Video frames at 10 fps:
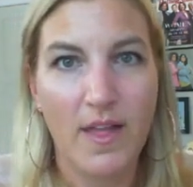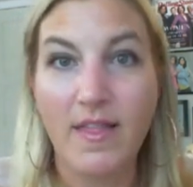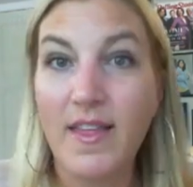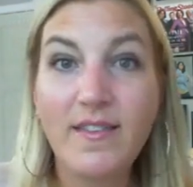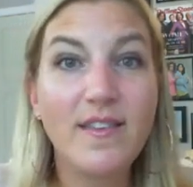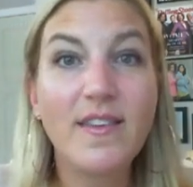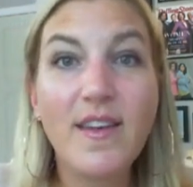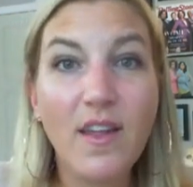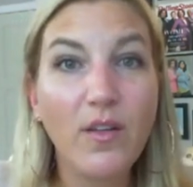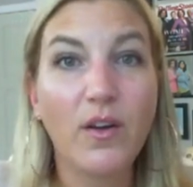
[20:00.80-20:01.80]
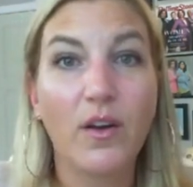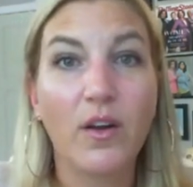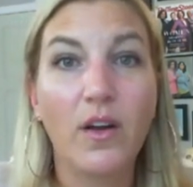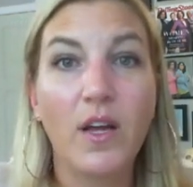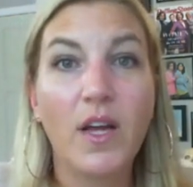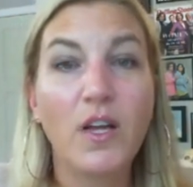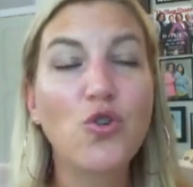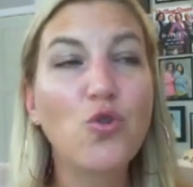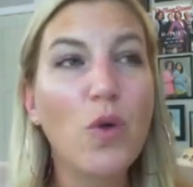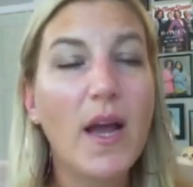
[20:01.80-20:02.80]
This is another
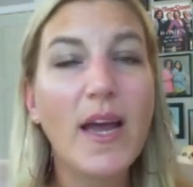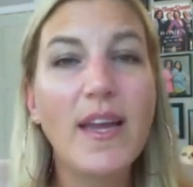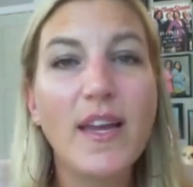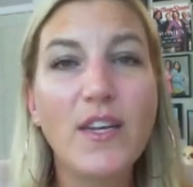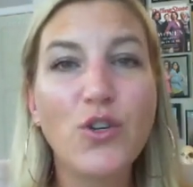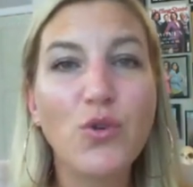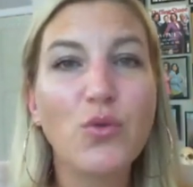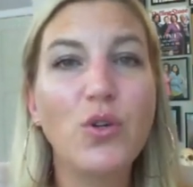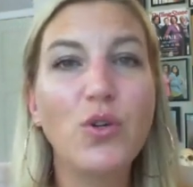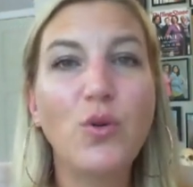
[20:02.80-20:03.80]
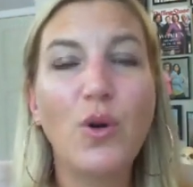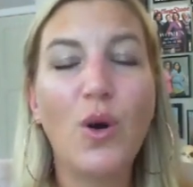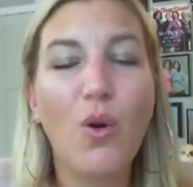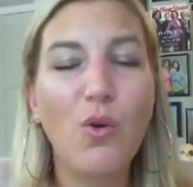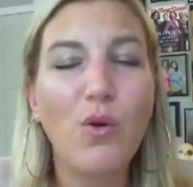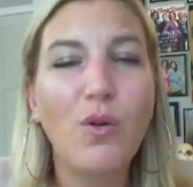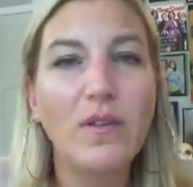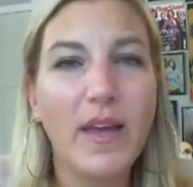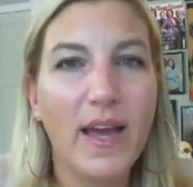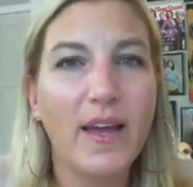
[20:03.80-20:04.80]
tried and true
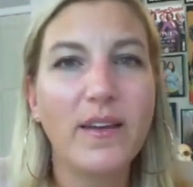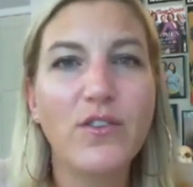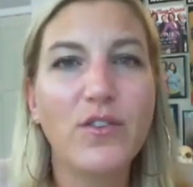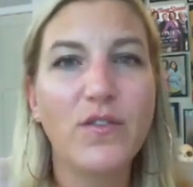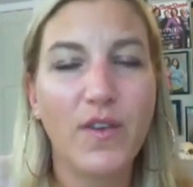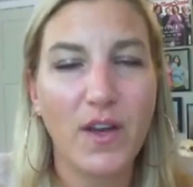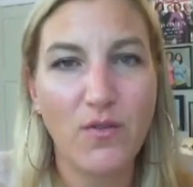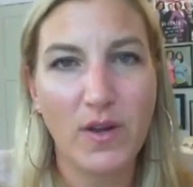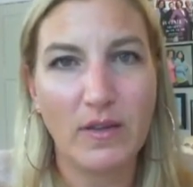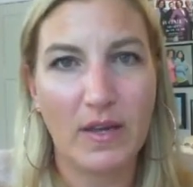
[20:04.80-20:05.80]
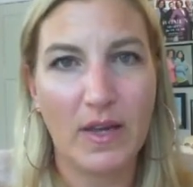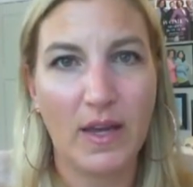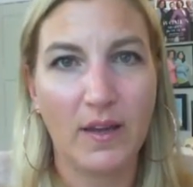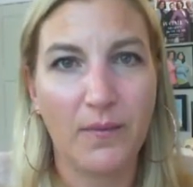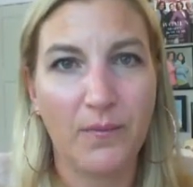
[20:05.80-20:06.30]
old adage of fundraising